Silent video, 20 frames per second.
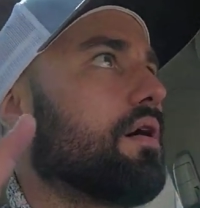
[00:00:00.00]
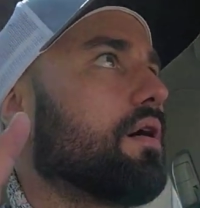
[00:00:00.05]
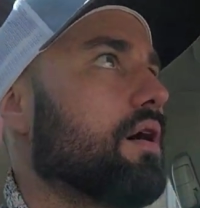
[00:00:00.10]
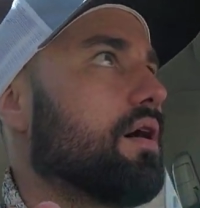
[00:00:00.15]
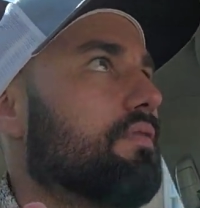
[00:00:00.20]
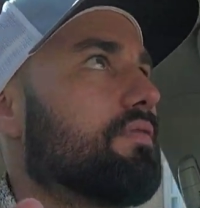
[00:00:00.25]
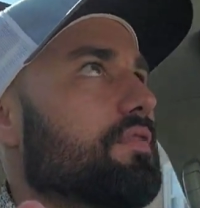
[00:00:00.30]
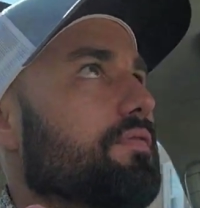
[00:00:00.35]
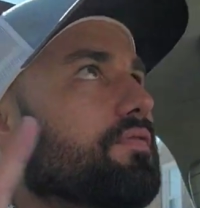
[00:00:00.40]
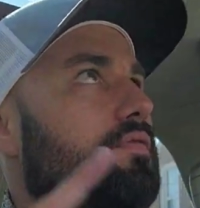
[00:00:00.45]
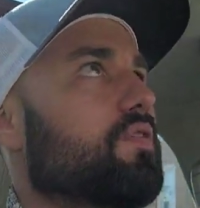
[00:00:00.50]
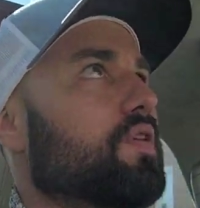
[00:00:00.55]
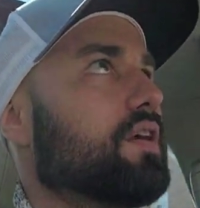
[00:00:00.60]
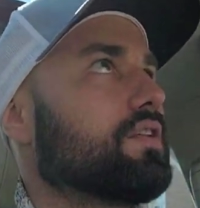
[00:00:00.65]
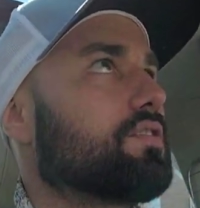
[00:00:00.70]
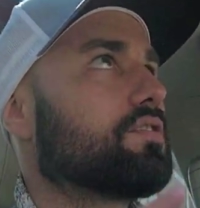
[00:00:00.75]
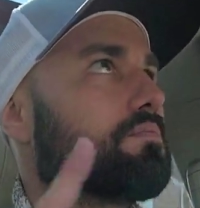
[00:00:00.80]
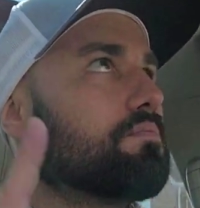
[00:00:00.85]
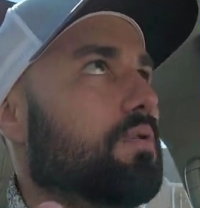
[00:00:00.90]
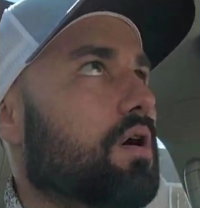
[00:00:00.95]
I have a
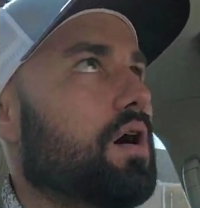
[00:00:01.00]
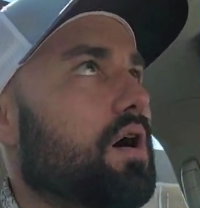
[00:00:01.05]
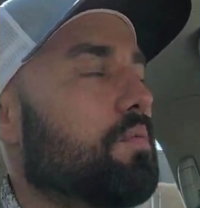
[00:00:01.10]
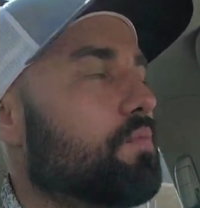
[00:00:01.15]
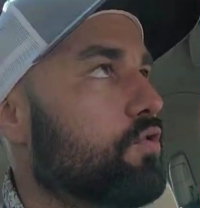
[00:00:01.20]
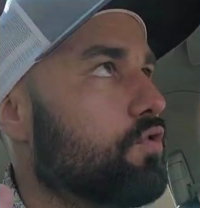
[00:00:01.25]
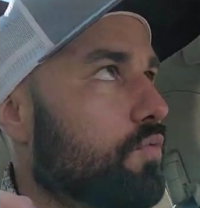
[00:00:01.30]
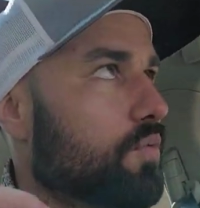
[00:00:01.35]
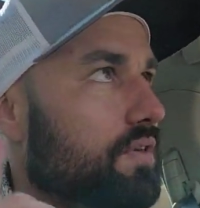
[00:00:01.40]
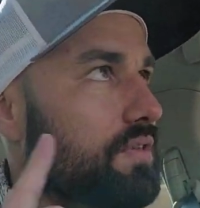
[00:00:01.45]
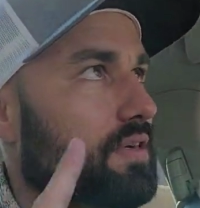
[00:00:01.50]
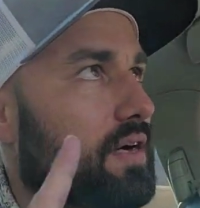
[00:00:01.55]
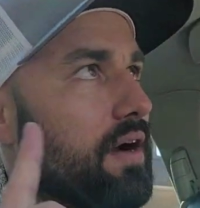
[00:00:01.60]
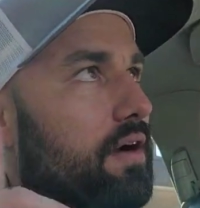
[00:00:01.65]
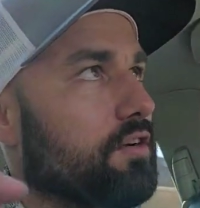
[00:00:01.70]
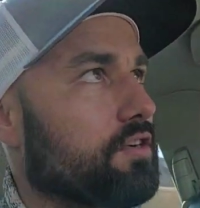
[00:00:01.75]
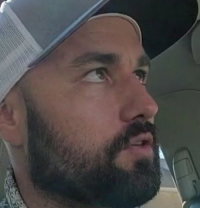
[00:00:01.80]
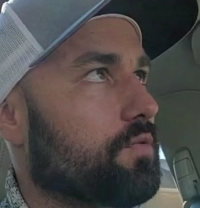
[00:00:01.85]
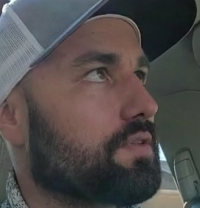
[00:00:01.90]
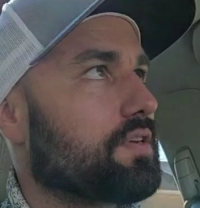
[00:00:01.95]
friend's mom who
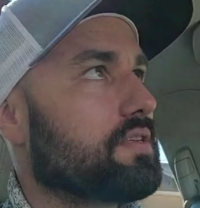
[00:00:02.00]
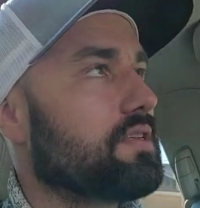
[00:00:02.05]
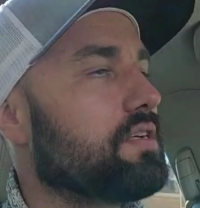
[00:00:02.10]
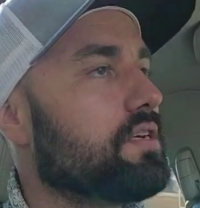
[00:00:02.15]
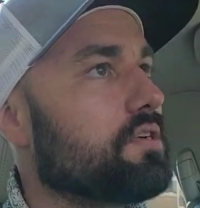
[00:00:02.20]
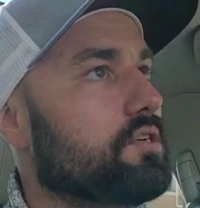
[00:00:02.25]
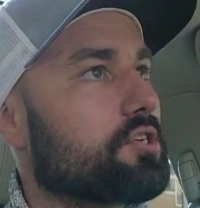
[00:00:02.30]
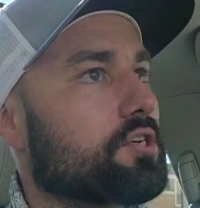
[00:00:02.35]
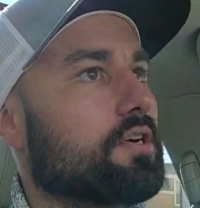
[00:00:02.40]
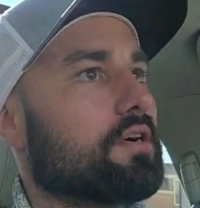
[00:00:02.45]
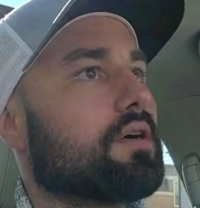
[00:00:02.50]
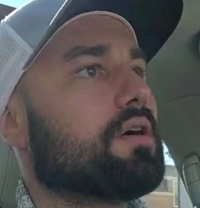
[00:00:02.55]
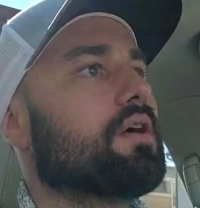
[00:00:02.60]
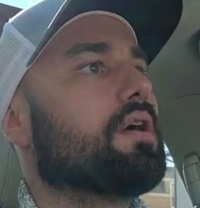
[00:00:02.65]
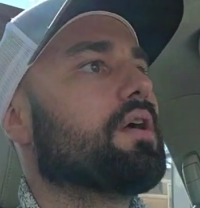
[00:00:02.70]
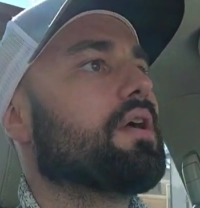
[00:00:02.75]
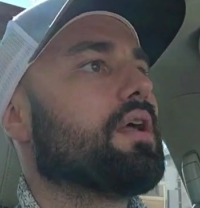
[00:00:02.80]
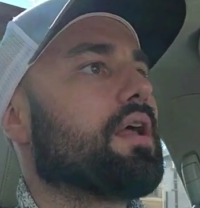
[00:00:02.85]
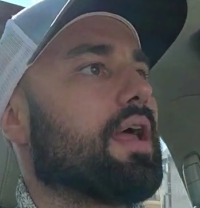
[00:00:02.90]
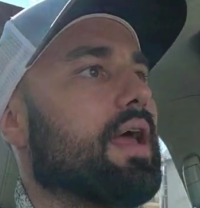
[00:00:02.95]
retired. She was a teacher,
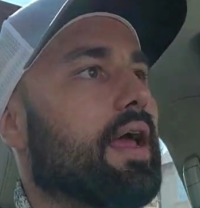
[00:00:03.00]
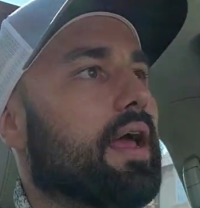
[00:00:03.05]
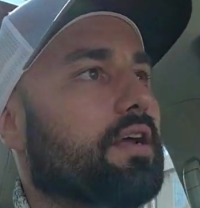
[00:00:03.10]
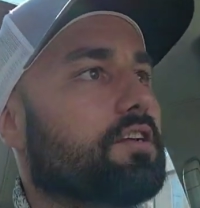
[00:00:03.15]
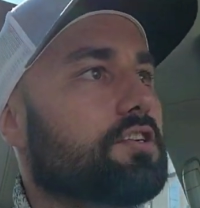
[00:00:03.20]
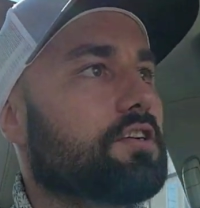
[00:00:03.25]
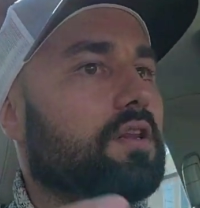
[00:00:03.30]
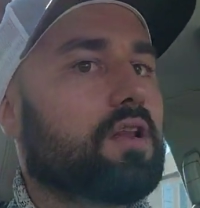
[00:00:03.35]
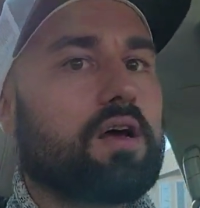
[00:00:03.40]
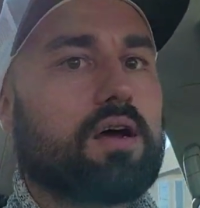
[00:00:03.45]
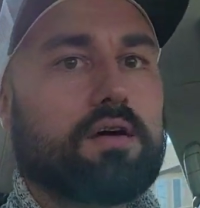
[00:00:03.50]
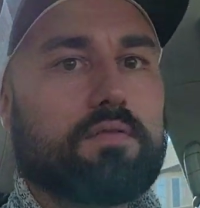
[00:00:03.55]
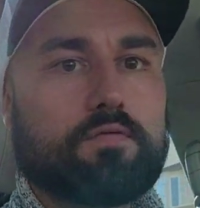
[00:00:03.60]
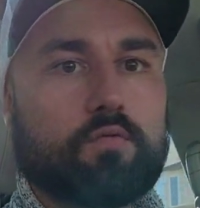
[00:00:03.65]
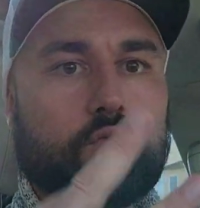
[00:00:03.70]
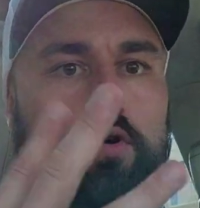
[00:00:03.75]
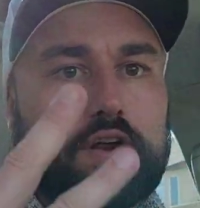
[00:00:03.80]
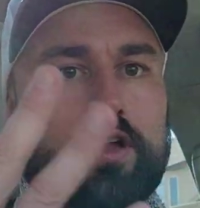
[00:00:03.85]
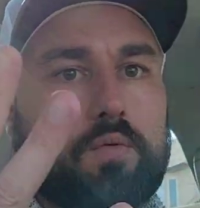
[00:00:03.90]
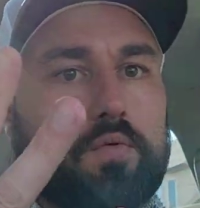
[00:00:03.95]
and she loved
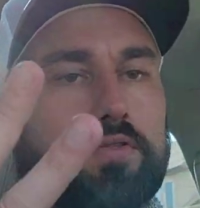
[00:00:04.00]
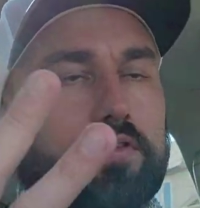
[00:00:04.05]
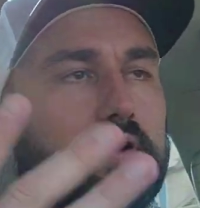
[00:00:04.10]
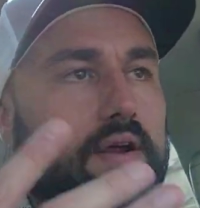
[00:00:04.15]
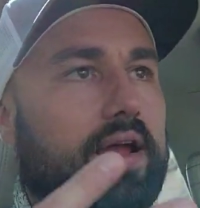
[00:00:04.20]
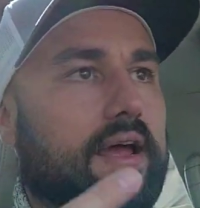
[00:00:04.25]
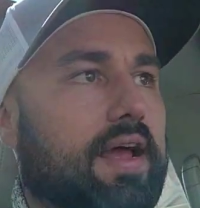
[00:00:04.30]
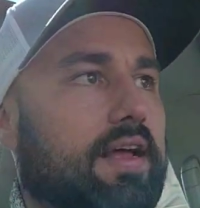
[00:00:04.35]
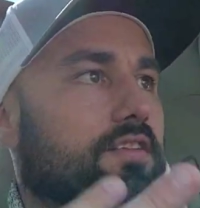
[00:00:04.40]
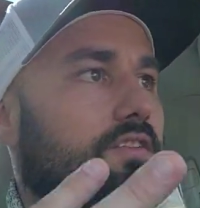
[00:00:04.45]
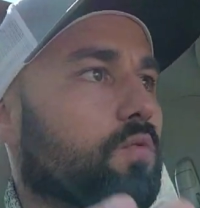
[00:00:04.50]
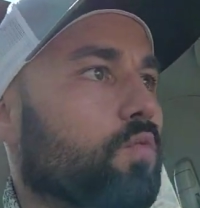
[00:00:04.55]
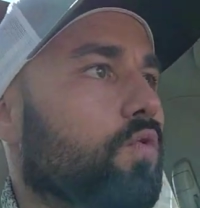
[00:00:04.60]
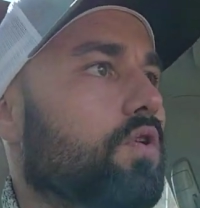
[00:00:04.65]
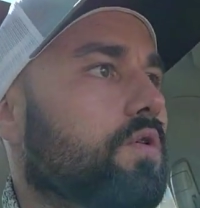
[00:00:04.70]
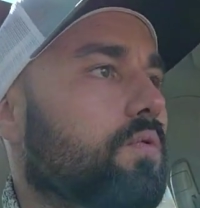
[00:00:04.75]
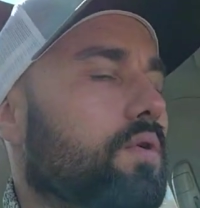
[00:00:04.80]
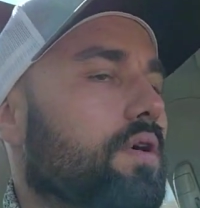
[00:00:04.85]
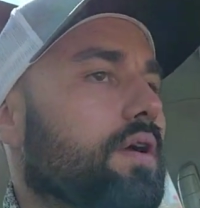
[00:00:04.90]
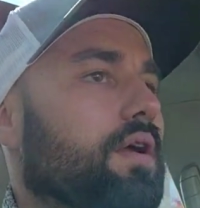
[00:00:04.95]
working with her hands and
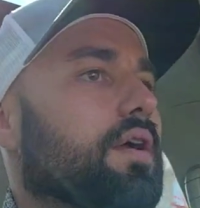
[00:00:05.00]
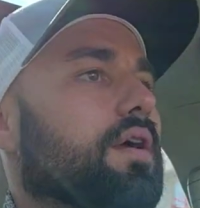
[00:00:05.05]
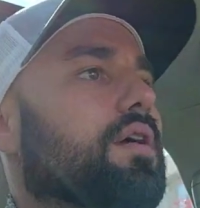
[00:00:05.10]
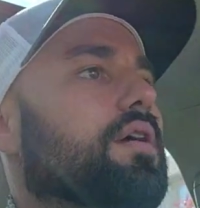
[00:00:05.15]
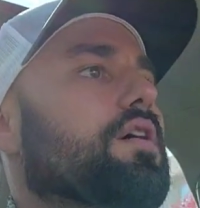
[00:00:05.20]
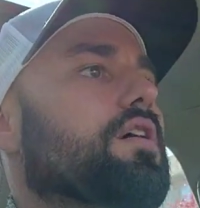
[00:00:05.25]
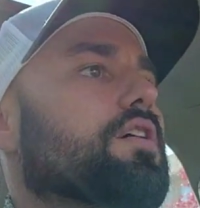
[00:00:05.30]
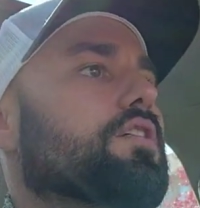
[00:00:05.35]
woodworking.